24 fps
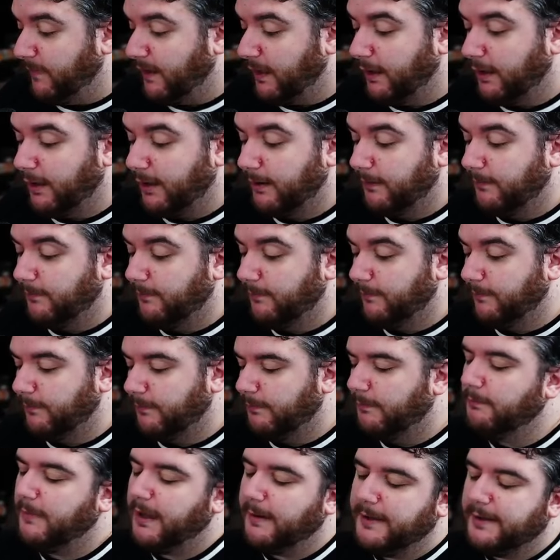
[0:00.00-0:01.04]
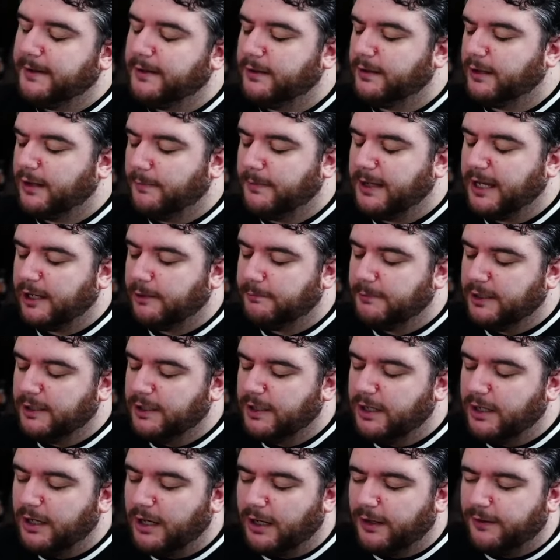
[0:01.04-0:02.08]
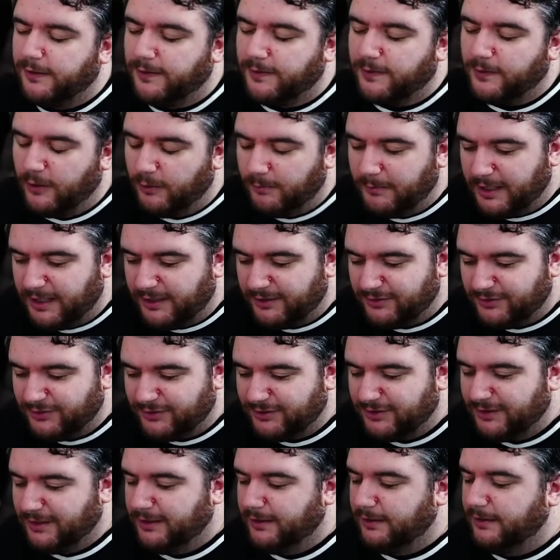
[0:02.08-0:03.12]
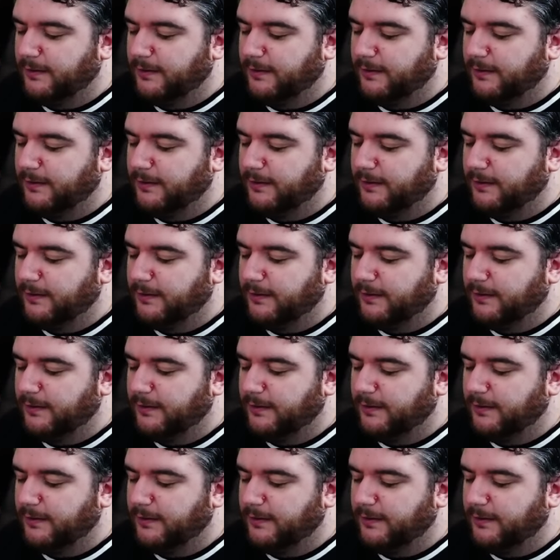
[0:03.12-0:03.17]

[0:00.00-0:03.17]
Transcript: Maybe Kamagma not so much,